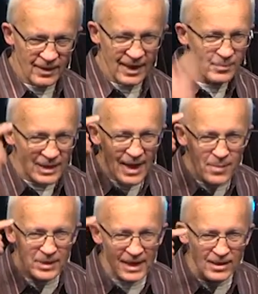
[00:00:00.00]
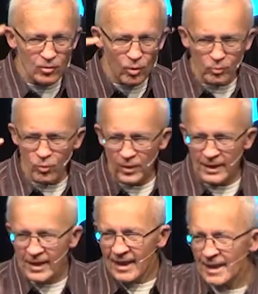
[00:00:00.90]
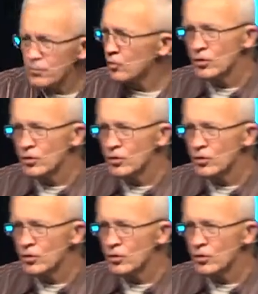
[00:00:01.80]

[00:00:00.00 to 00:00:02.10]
And I'm an 8-year-old boy, and I'm going,